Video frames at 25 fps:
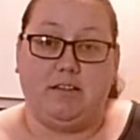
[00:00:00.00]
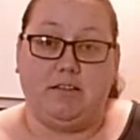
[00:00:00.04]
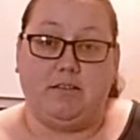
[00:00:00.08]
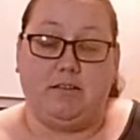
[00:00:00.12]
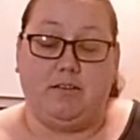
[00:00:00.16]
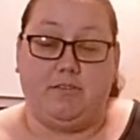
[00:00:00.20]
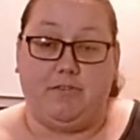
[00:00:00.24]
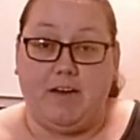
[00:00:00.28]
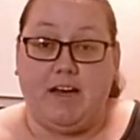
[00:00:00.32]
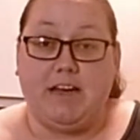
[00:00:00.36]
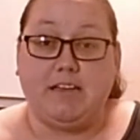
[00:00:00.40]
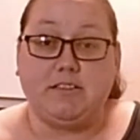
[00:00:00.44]

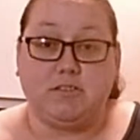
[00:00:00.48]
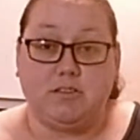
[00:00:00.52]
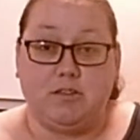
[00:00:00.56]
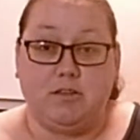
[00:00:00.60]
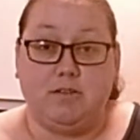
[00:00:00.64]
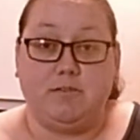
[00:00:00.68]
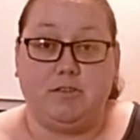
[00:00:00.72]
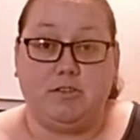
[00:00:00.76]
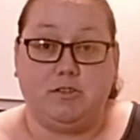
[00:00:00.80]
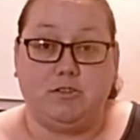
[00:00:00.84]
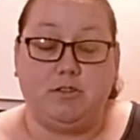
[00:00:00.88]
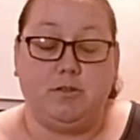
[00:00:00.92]
faster
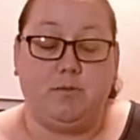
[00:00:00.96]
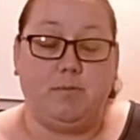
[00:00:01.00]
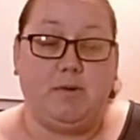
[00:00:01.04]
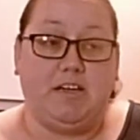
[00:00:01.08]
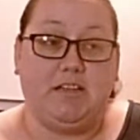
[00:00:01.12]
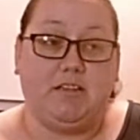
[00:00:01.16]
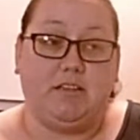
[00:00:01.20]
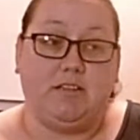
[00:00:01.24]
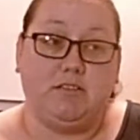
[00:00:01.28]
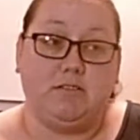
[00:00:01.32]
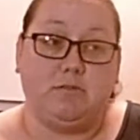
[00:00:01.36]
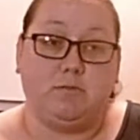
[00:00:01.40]
of the two
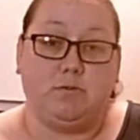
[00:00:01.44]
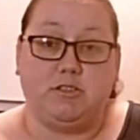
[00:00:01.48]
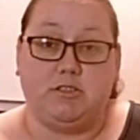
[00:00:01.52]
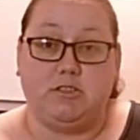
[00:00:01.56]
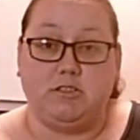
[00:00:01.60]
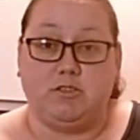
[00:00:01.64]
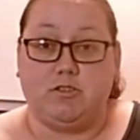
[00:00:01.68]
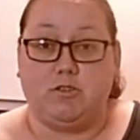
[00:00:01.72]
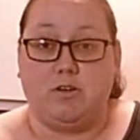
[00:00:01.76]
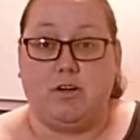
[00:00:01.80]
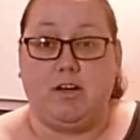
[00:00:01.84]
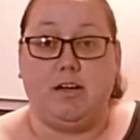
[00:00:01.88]
methods,
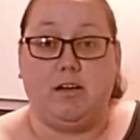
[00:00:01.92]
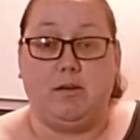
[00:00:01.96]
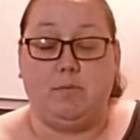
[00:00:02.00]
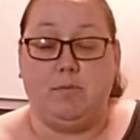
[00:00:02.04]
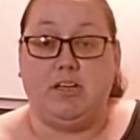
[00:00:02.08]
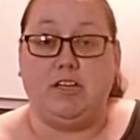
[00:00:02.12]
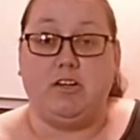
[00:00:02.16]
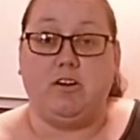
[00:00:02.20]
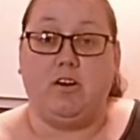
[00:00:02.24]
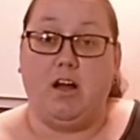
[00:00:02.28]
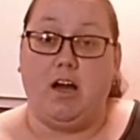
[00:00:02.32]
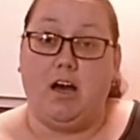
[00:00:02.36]
which is drying them
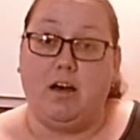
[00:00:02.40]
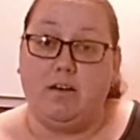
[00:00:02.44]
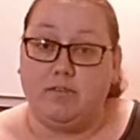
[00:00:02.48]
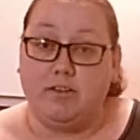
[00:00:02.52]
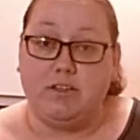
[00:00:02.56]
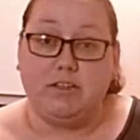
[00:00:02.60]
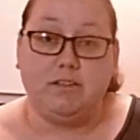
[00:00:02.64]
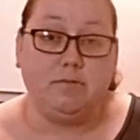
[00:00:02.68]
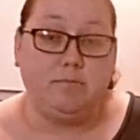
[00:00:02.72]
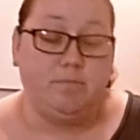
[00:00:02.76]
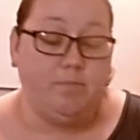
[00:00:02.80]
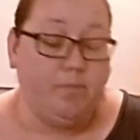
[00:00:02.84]
in your
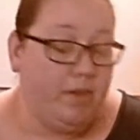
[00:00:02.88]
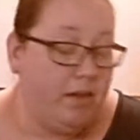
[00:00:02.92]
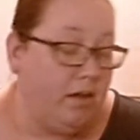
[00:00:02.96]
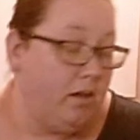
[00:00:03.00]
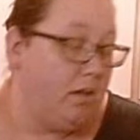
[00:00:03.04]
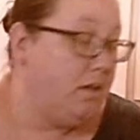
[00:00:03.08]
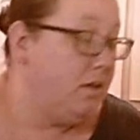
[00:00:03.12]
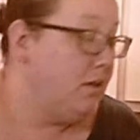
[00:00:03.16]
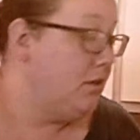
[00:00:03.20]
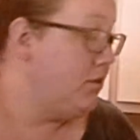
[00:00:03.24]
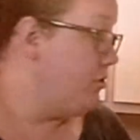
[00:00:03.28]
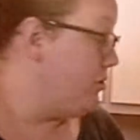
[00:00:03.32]
oven.
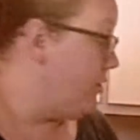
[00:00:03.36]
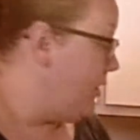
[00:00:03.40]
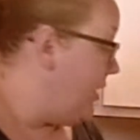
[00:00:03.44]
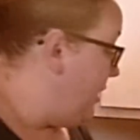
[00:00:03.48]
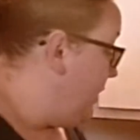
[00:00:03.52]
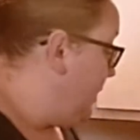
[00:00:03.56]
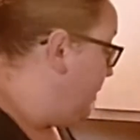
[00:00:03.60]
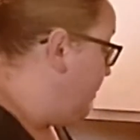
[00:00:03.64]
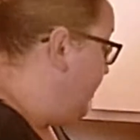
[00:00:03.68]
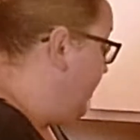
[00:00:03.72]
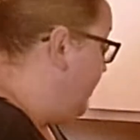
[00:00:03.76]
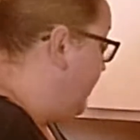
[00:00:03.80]

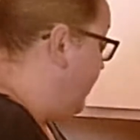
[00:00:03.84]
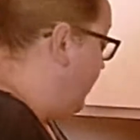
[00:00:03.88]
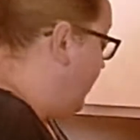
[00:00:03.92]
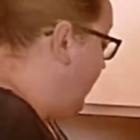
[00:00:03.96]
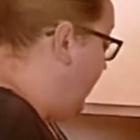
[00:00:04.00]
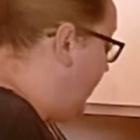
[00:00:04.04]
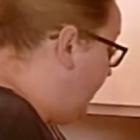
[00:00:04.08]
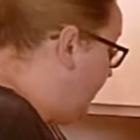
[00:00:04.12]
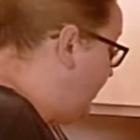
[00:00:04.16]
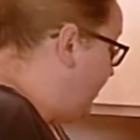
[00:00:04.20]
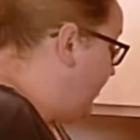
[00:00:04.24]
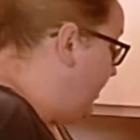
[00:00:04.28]
Drying them in
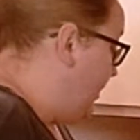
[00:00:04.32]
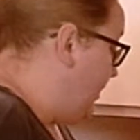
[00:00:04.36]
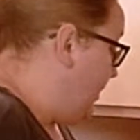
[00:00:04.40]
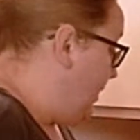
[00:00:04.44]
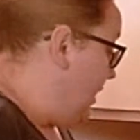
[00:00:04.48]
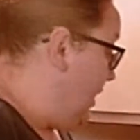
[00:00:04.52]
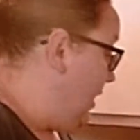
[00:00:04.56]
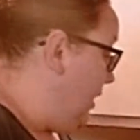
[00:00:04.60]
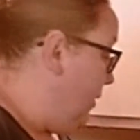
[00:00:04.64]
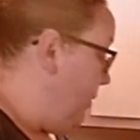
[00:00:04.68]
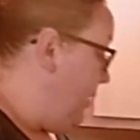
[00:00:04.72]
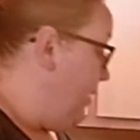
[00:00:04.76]
your oven,
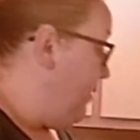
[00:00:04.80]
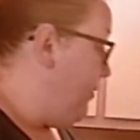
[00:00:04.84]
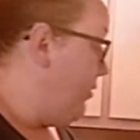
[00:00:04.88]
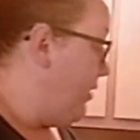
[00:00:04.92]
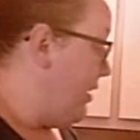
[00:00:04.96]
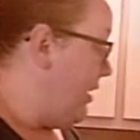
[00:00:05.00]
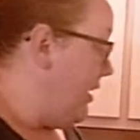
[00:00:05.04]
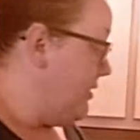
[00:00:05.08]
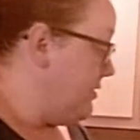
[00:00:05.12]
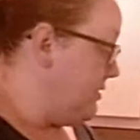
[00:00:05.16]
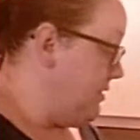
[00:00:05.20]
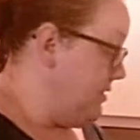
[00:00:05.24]

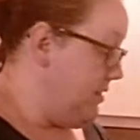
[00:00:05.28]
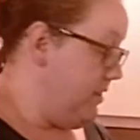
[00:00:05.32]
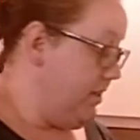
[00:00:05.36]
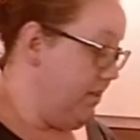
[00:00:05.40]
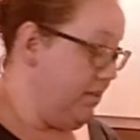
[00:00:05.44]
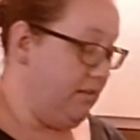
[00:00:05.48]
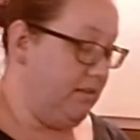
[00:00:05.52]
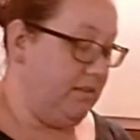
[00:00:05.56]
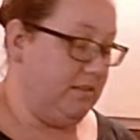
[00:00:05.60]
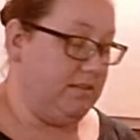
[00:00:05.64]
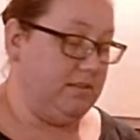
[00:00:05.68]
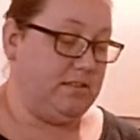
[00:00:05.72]
however, has a
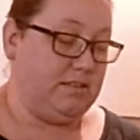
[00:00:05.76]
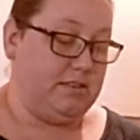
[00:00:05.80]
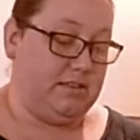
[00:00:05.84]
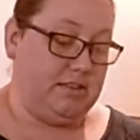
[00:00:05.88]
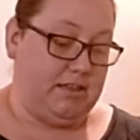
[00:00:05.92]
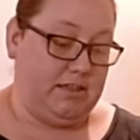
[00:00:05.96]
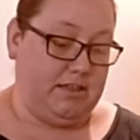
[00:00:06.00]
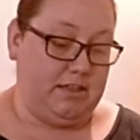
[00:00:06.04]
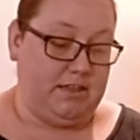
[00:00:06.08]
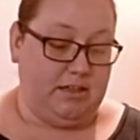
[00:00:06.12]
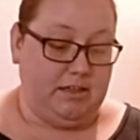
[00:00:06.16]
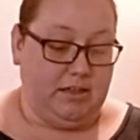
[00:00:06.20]

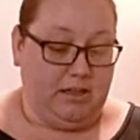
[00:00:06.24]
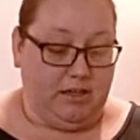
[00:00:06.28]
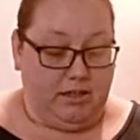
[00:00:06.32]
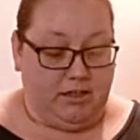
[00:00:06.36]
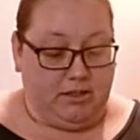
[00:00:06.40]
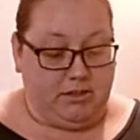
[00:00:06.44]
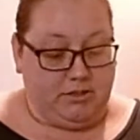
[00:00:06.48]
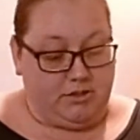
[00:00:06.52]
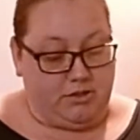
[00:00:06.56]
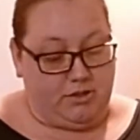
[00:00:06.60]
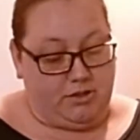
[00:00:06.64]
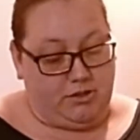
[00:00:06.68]
tendency
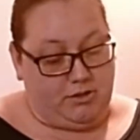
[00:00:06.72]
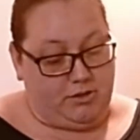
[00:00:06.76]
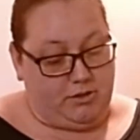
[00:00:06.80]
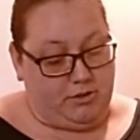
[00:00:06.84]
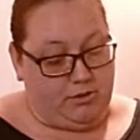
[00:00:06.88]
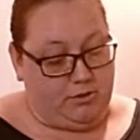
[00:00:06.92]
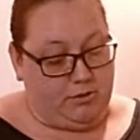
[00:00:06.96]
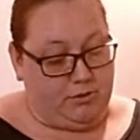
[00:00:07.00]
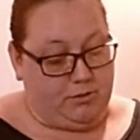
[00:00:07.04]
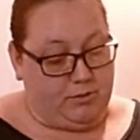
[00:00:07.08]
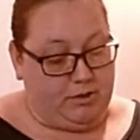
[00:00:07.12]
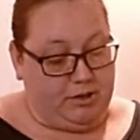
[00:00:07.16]

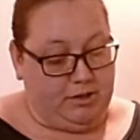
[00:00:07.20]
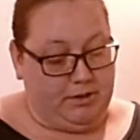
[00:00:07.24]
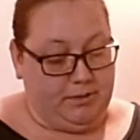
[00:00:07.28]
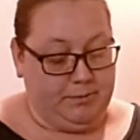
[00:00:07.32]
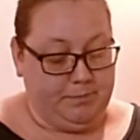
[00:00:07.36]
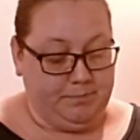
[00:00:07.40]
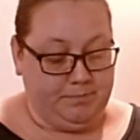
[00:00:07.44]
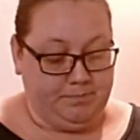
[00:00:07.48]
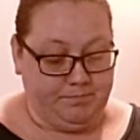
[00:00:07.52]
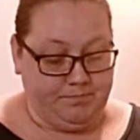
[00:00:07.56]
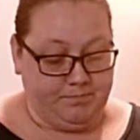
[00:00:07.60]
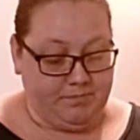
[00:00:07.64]
to,
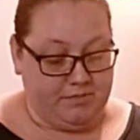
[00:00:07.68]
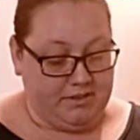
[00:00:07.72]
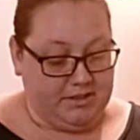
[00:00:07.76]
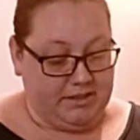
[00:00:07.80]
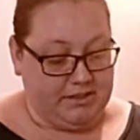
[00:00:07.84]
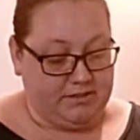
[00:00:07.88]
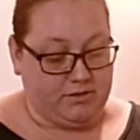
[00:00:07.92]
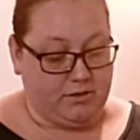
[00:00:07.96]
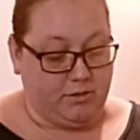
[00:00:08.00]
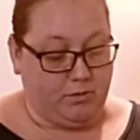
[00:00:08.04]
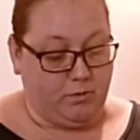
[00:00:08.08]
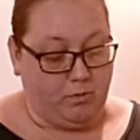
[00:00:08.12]

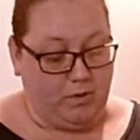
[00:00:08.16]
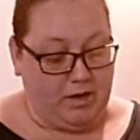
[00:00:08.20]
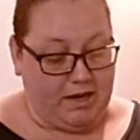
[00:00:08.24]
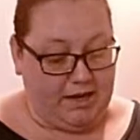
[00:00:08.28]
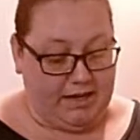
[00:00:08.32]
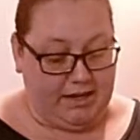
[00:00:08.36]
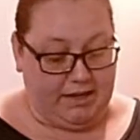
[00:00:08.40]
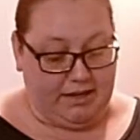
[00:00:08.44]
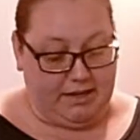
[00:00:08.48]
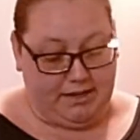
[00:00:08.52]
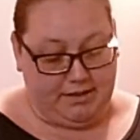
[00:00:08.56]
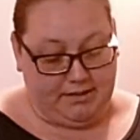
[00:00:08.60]
these are
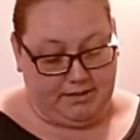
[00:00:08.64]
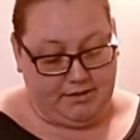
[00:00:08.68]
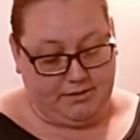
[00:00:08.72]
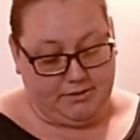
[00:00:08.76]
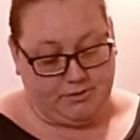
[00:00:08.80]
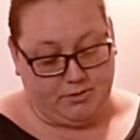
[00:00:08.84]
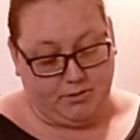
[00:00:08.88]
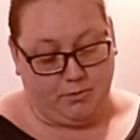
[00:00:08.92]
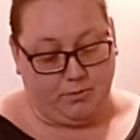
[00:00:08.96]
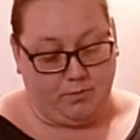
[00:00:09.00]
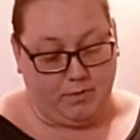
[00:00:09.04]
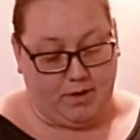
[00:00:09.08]
white and
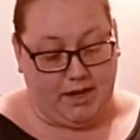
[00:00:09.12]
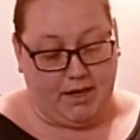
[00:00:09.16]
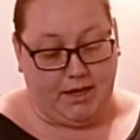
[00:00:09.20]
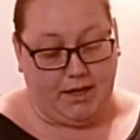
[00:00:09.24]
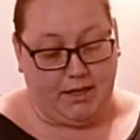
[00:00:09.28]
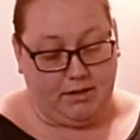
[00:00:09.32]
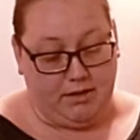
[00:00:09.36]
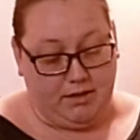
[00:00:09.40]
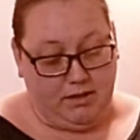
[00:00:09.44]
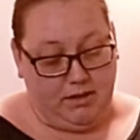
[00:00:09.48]
these are red.